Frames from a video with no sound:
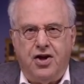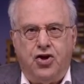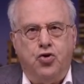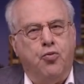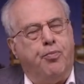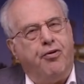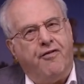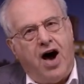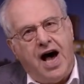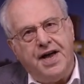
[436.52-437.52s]
you
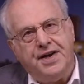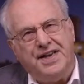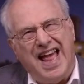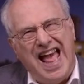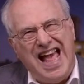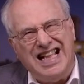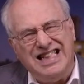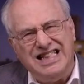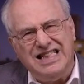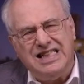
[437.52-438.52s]
provide an
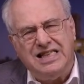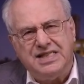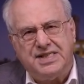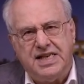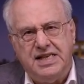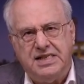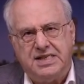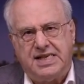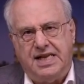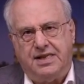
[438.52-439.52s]
endless
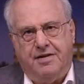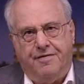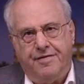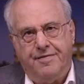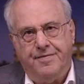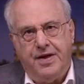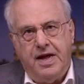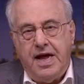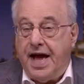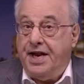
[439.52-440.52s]
incentive
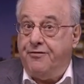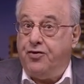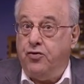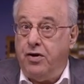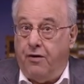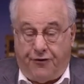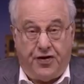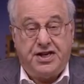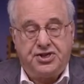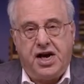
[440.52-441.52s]
and if you for
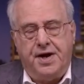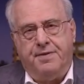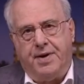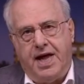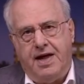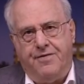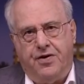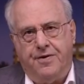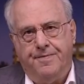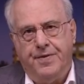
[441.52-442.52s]
this kind of behavior